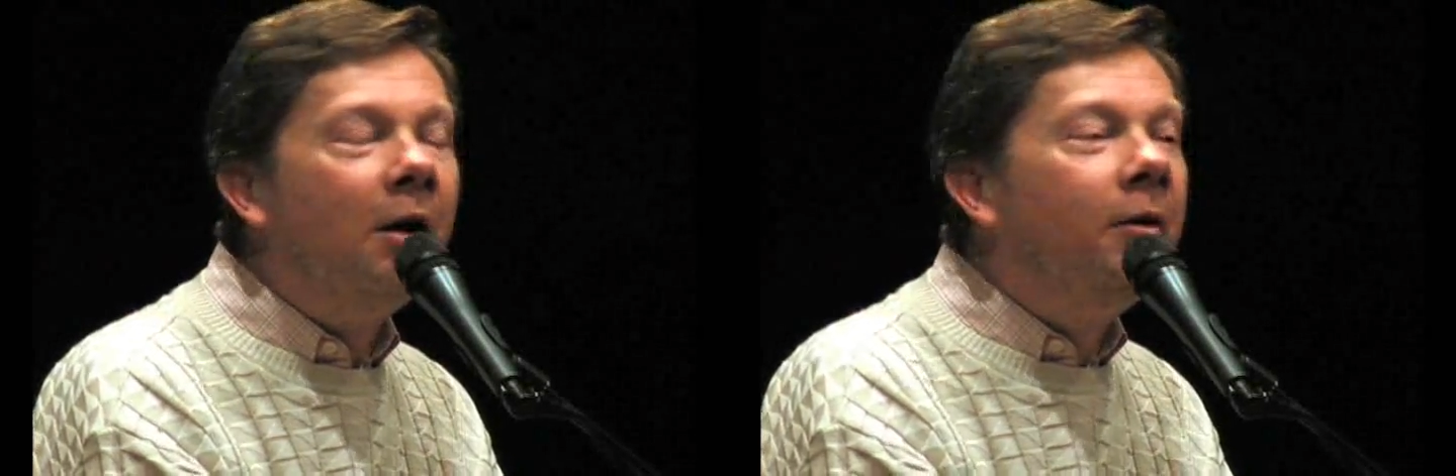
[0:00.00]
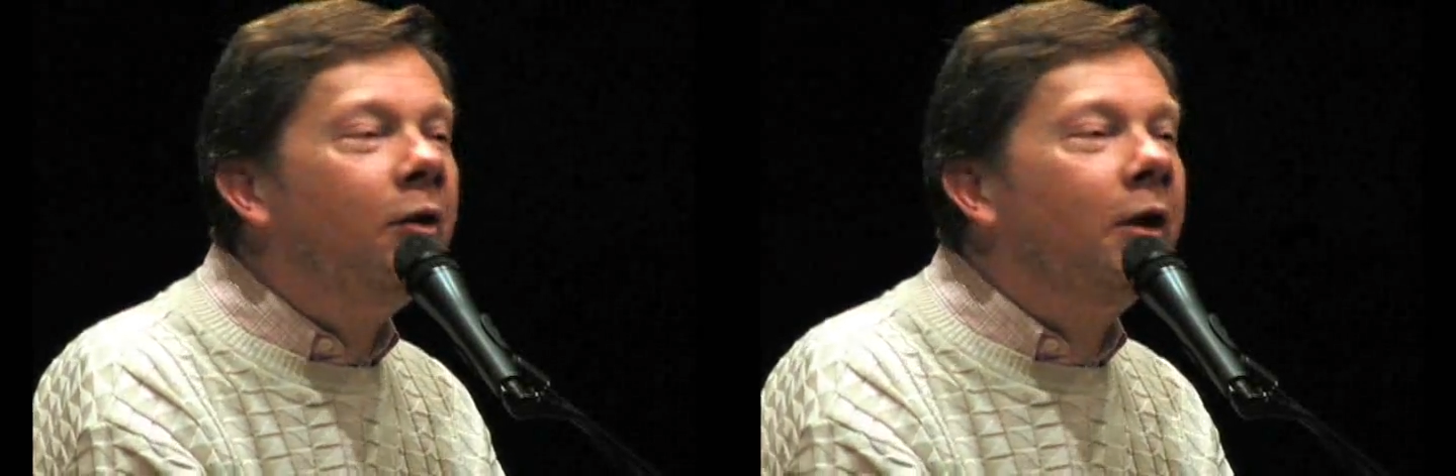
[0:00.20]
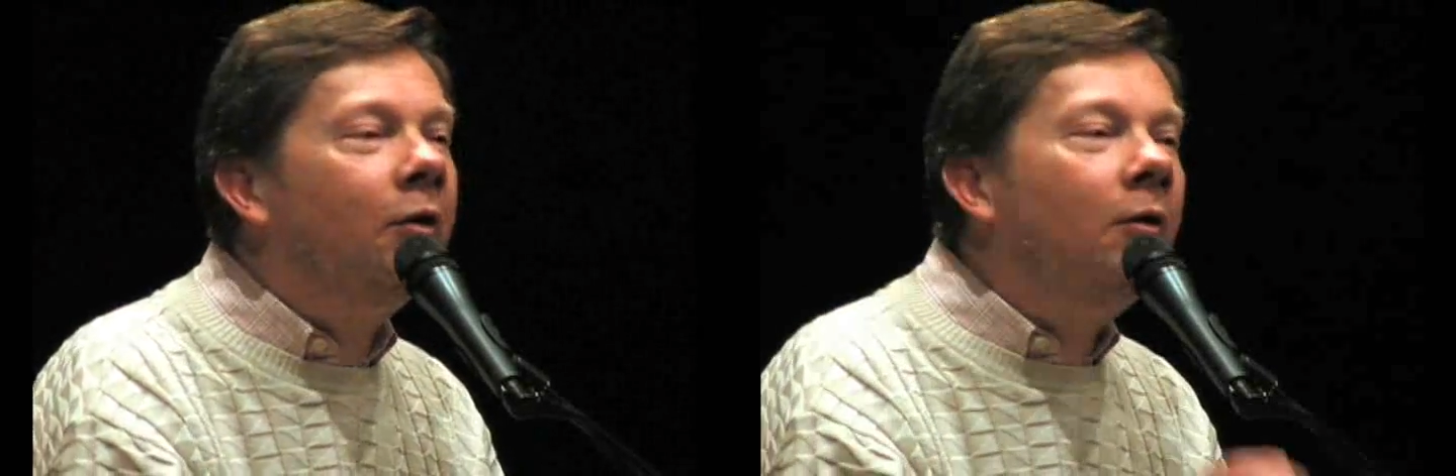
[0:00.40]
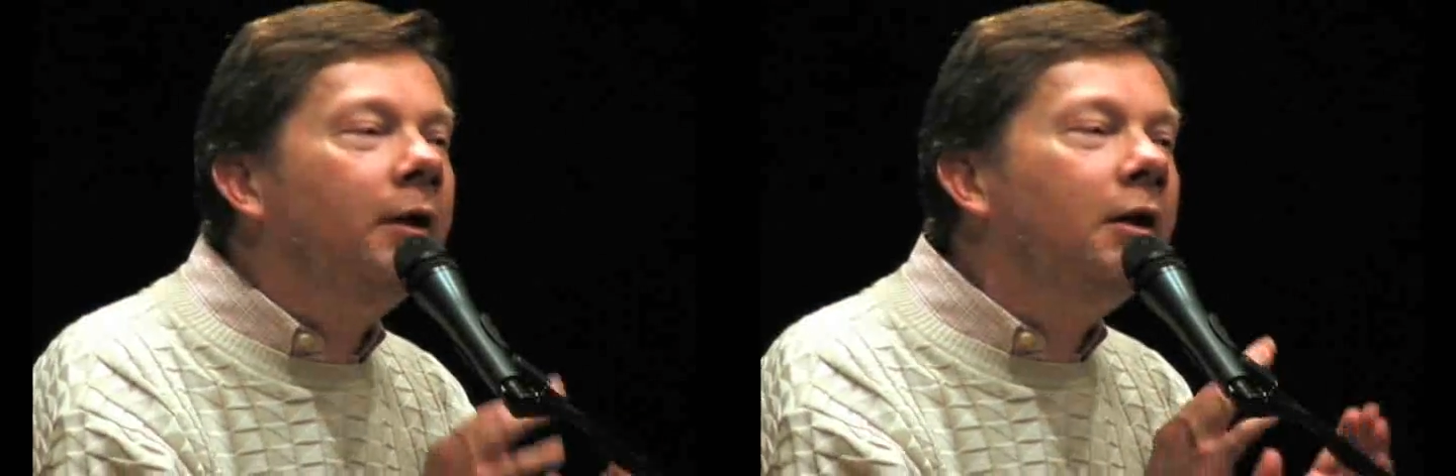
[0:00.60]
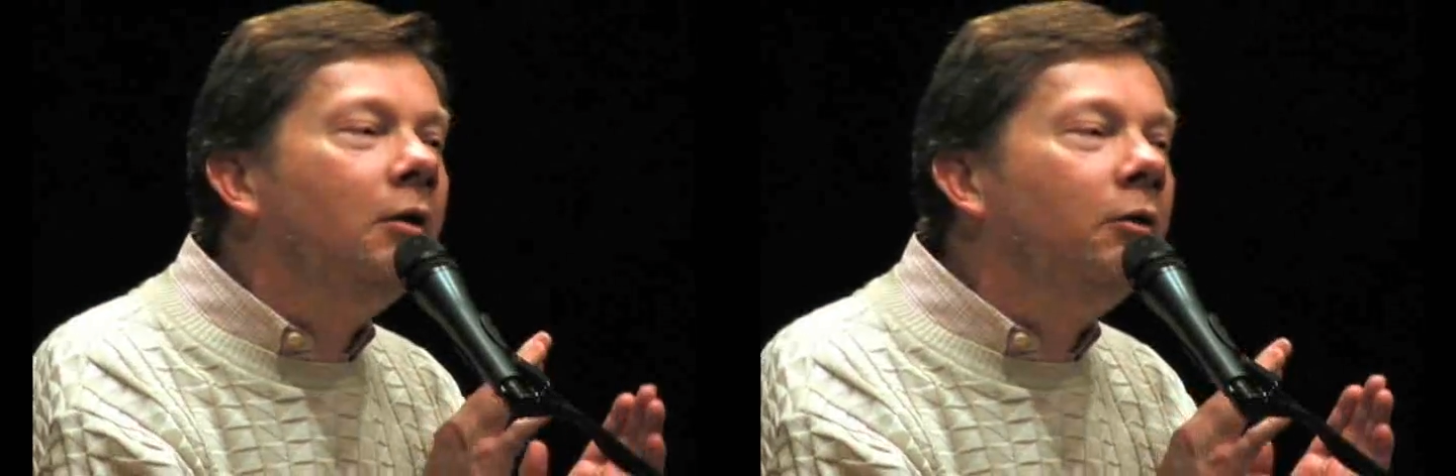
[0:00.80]
You can
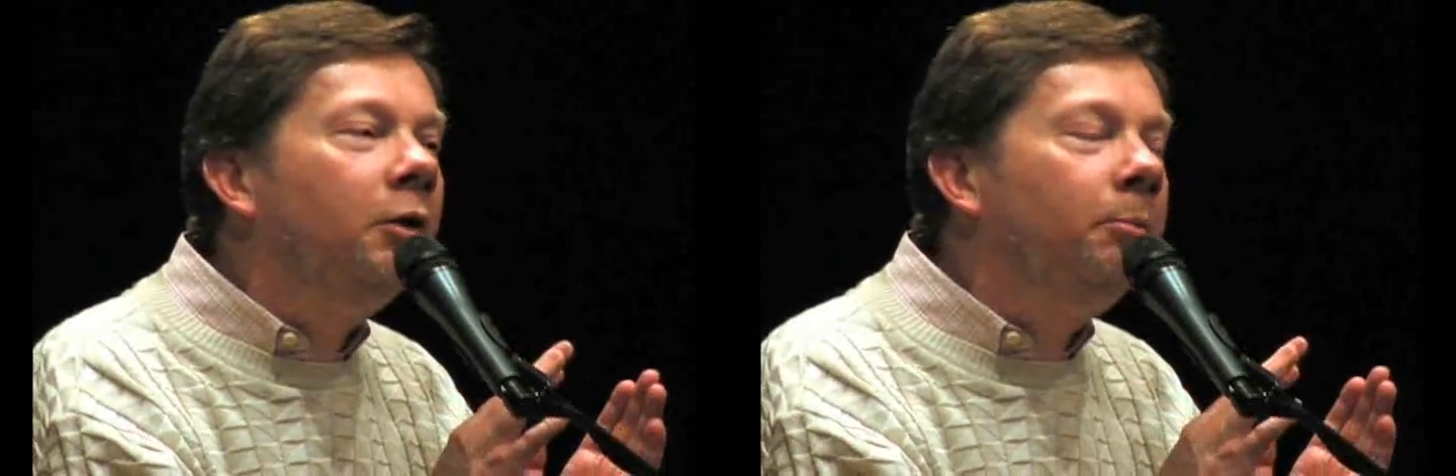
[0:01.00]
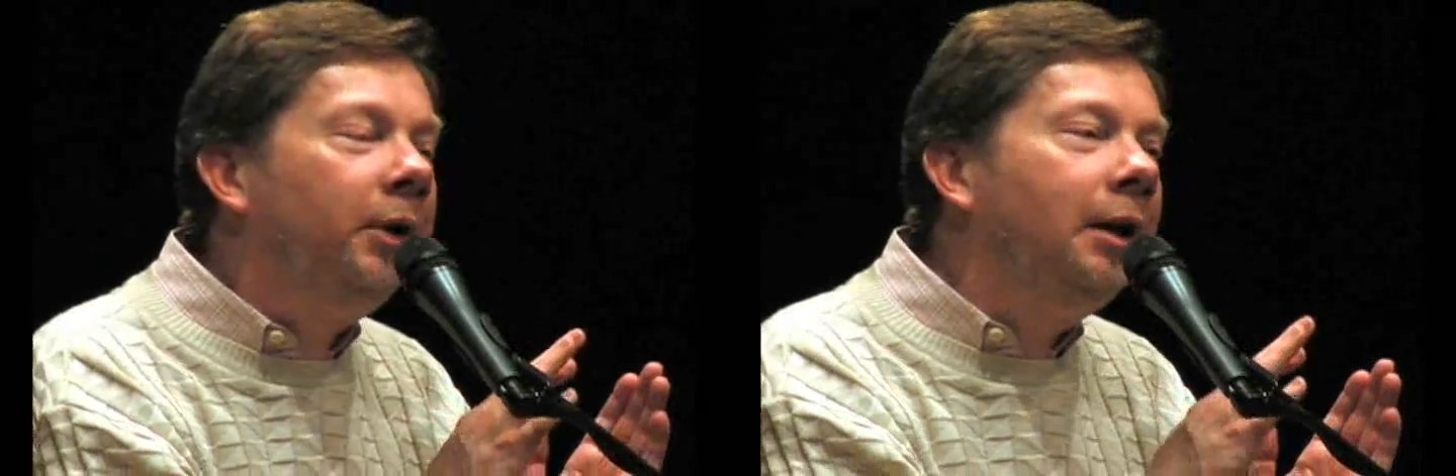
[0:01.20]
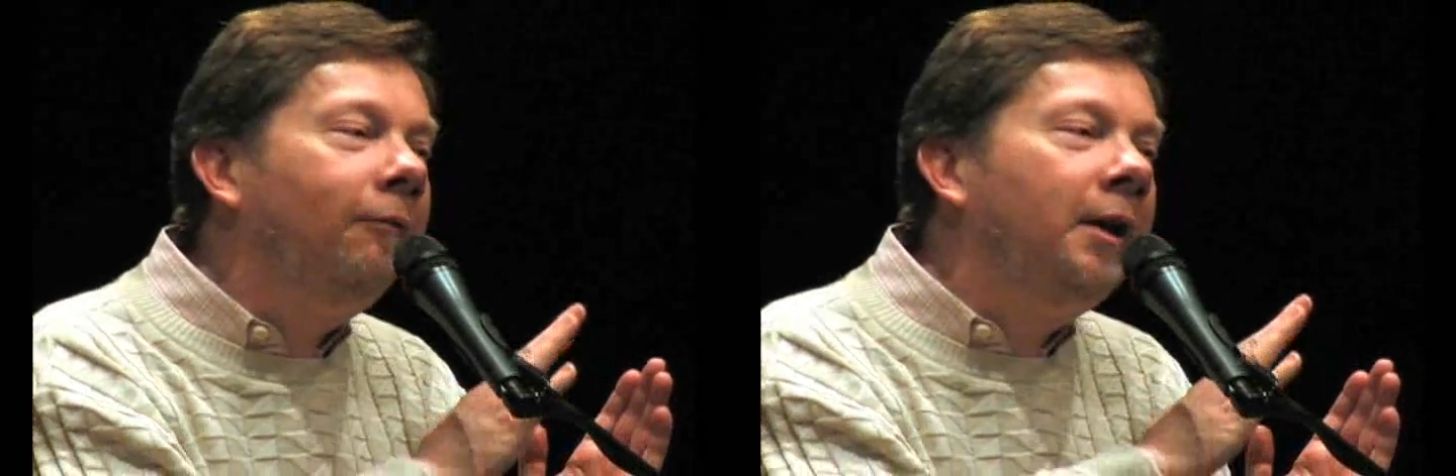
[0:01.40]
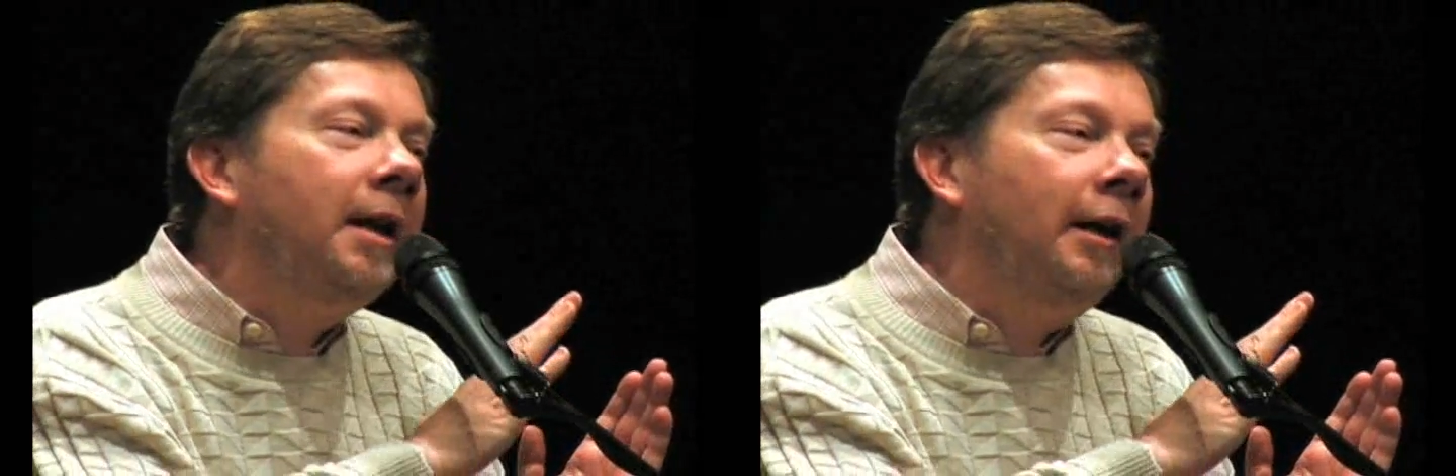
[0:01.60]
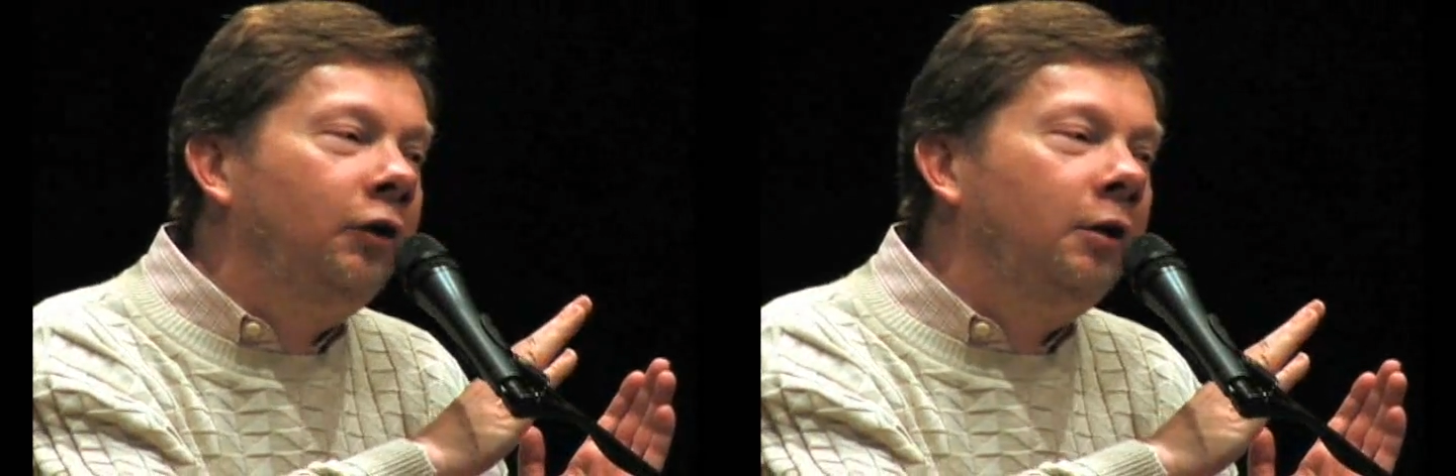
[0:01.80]
only know it briefly
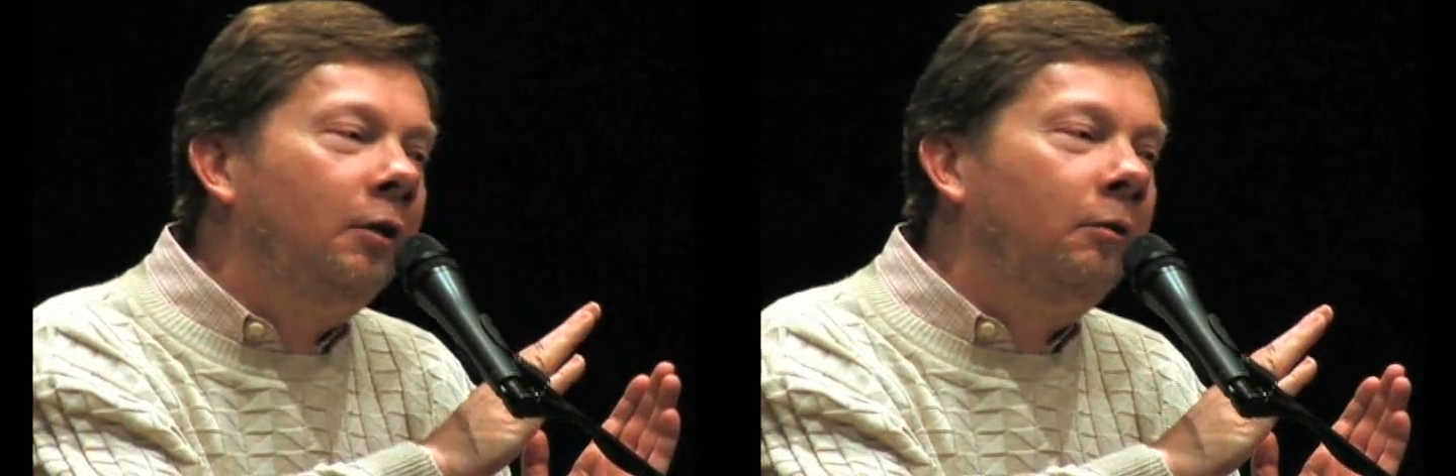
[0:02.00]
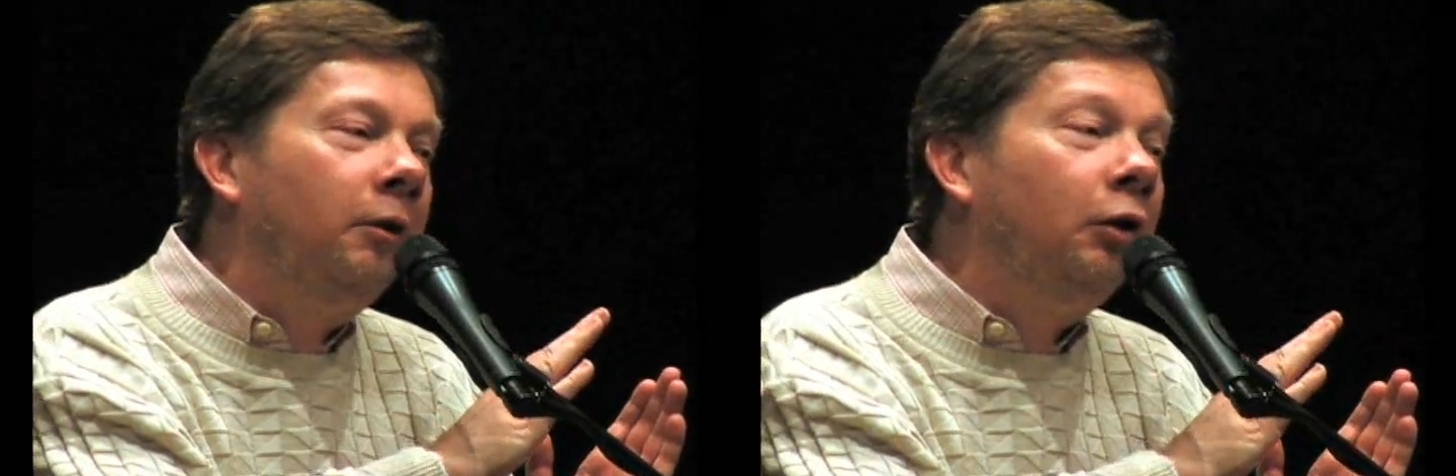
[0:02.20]
as you're going